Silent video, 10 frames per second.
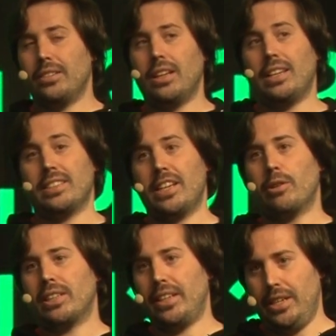a
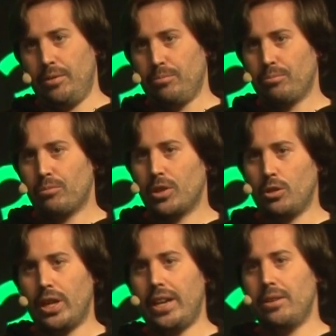secret key,
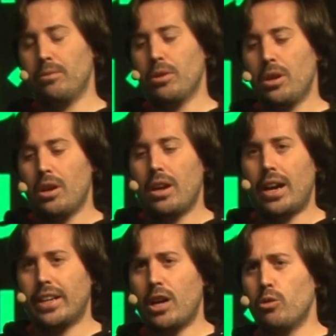okay?
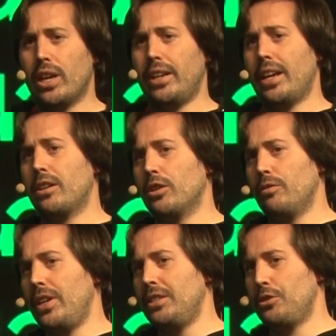And how can I
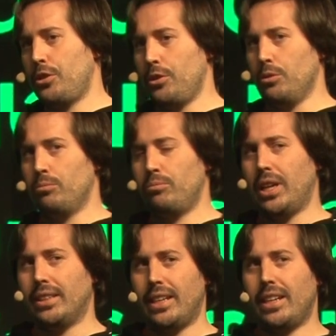convince you
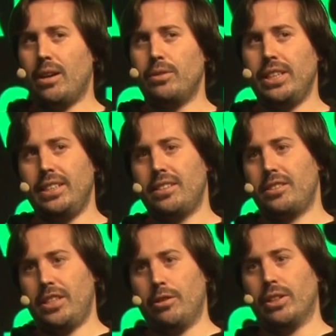that I have this
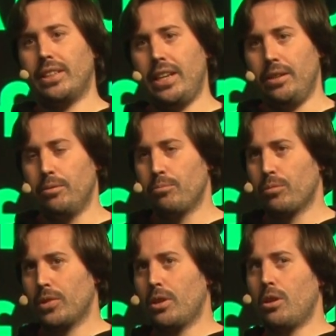secret key?
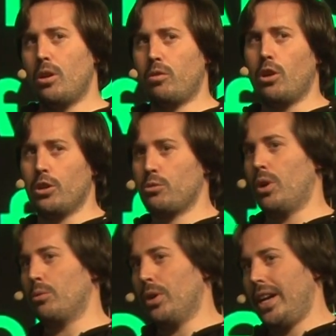Of course,
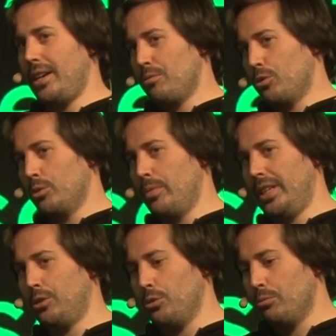one way would be
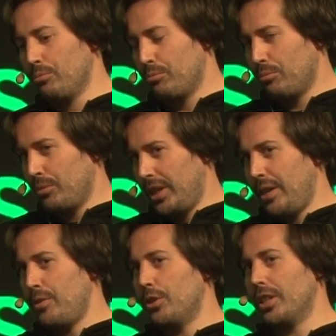to
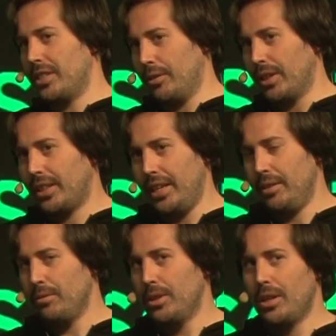give you the secret key,
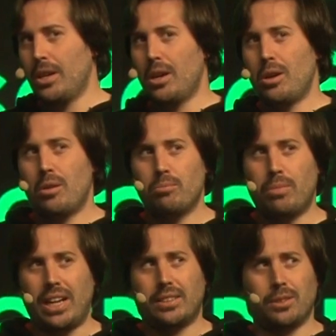
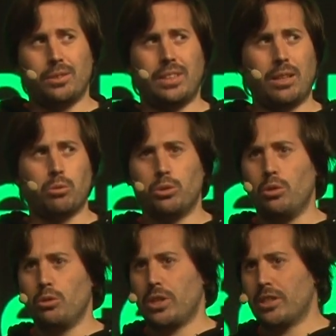but that would
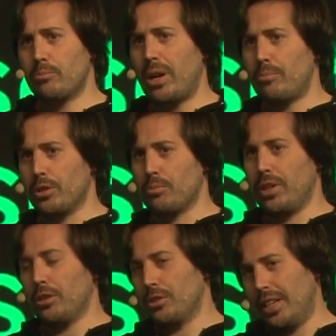lose its purpose
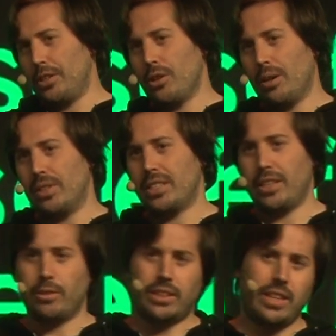because then you have the
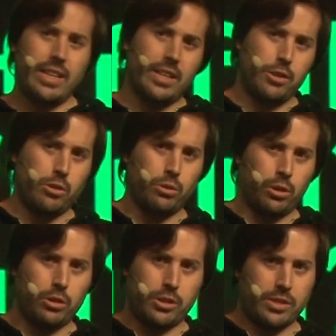secret key and you could
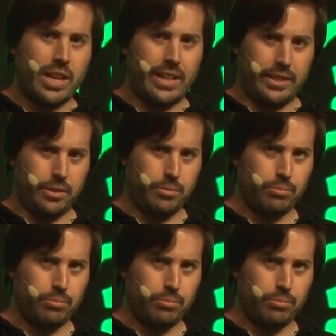also sign.